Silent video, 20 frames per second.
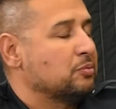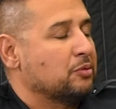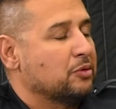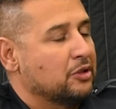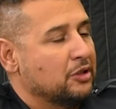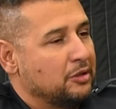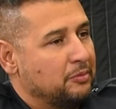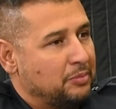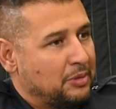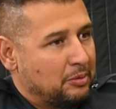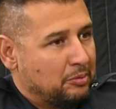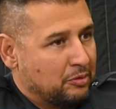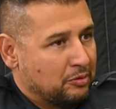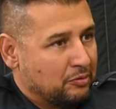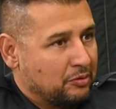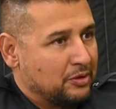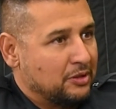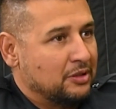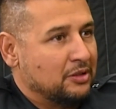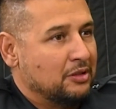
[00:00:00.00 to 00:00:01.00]
We're going to be able to
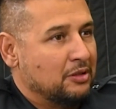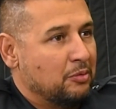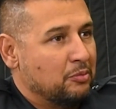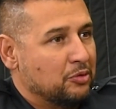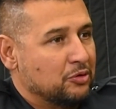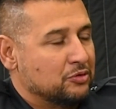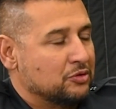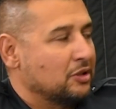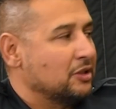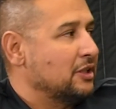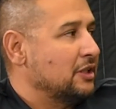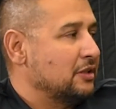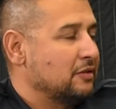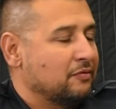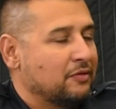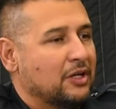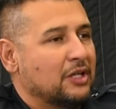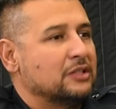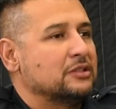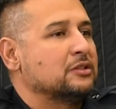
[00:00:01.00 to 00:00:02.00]
run the numbers on that
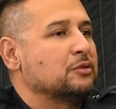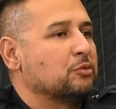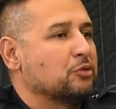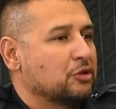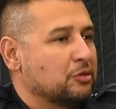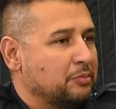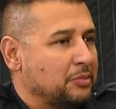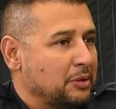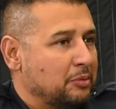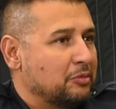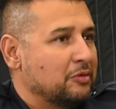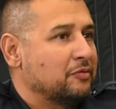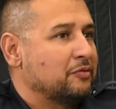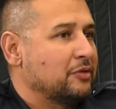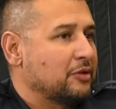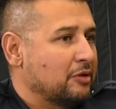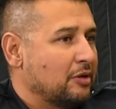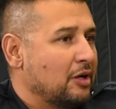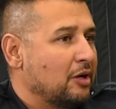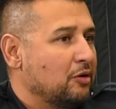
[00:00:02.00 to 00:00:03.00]
device, and we're going to be able to
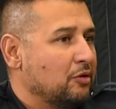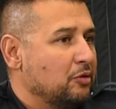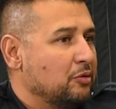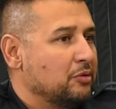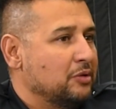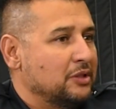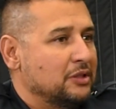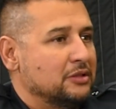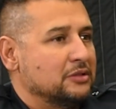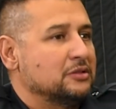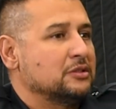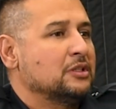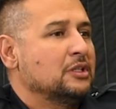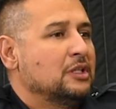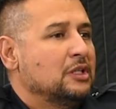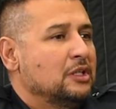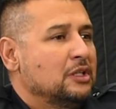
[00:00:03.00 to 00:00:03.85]
figure out who it is.